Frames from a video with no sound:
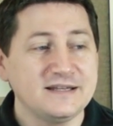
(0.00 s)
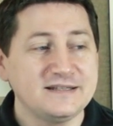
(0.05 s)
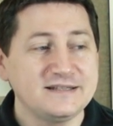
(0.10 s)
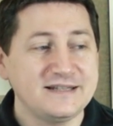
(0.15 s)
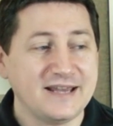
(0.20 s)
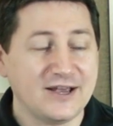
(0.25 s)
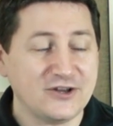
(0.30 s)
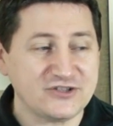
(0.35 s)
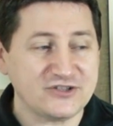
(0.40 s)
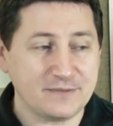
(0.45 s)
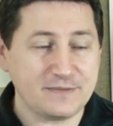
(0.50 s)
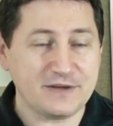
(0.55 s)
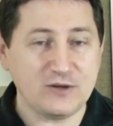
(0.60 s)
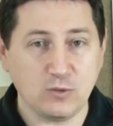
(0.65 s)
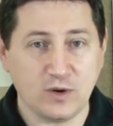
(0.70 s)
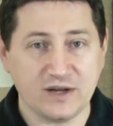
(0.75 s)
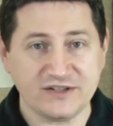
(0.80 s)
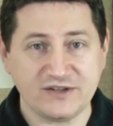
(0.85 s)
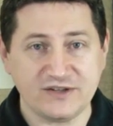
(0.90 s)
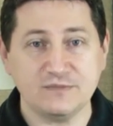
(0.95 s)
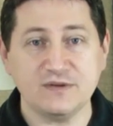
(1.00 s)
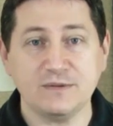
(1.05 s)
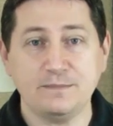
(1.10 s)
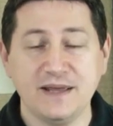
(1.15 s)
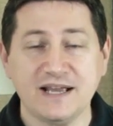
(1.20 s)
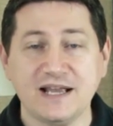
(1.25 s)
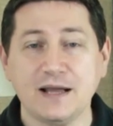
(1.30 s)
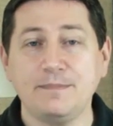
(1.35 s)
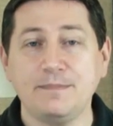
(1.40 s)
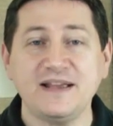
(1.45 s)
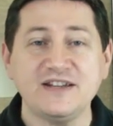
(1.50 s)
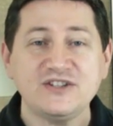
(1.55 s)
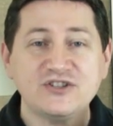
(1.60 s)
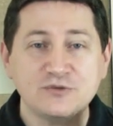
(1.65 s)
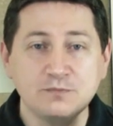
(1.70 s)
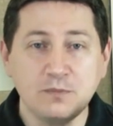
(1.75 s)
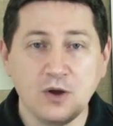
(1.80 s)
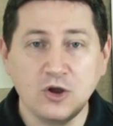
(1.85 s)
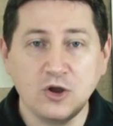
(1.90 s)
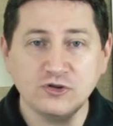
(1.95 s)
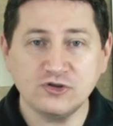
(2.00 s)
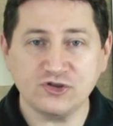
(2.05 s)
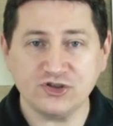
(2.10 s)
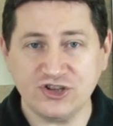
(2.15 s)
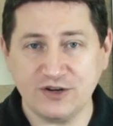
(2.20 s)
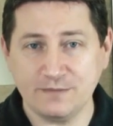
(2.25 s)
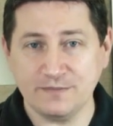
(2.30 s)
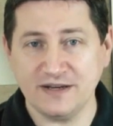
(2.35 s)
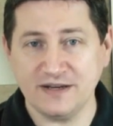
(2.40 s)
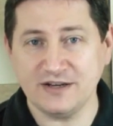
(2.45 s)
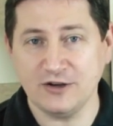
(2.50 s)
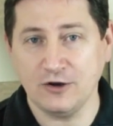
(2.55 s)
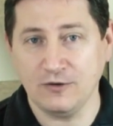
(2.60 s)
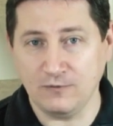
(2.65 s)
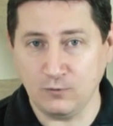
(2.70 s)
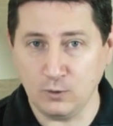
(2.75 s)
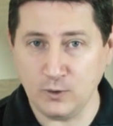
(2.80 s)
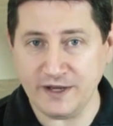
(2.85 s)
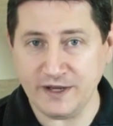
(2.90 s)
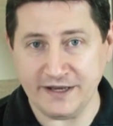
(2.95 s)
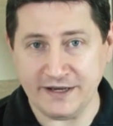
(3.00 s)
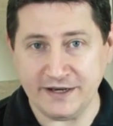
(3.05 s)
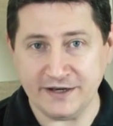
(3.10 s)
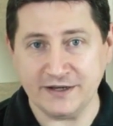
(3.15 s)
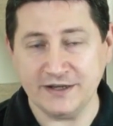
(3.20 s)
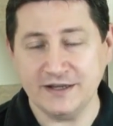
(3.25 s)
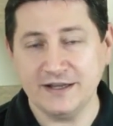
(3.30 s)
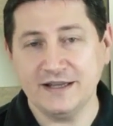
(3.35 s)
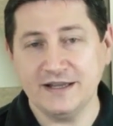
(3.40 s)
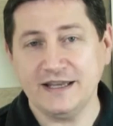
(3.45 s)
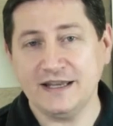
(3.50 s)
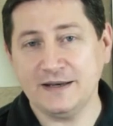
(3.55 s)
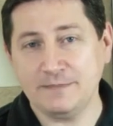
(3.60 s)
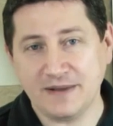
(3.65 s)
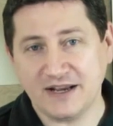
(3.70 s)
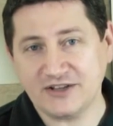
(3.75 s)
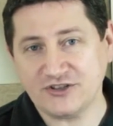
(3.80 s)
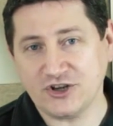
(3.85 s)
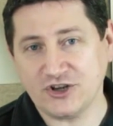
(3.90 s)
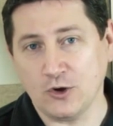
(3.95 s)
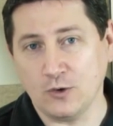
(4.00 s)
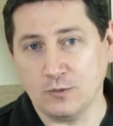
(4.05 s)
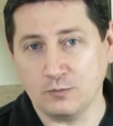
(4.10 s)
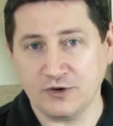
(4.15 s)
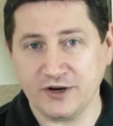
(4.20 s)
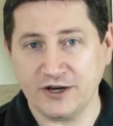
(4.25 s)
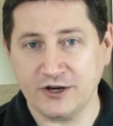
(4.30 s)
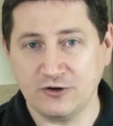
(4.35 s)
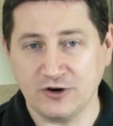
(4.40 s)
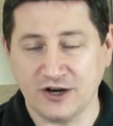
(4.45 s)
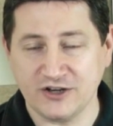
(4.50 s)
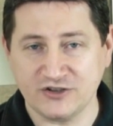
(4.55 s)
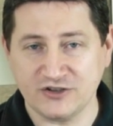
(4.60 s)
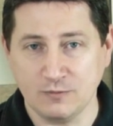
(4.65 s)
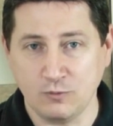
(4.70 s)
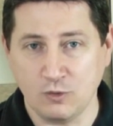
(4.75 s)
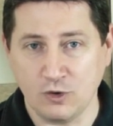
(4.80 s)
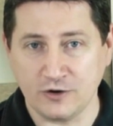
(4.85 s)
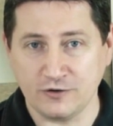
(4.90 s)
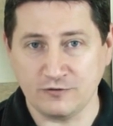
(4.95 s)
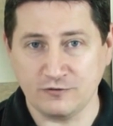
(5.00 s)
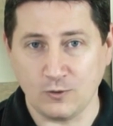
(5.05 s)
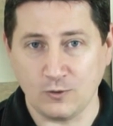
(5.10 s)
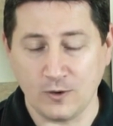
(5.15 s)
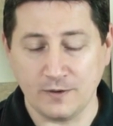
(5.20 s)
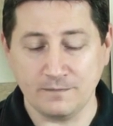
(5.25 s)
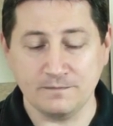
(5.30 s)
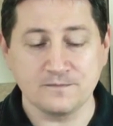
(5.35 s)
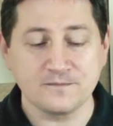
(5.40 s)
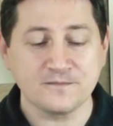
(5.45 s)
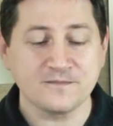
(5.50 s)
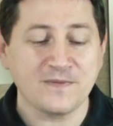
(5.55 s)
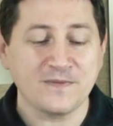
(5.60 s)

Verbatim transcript: tells him he wants him to pick up a small shipment of weed in Mexico and bring it across the border for him.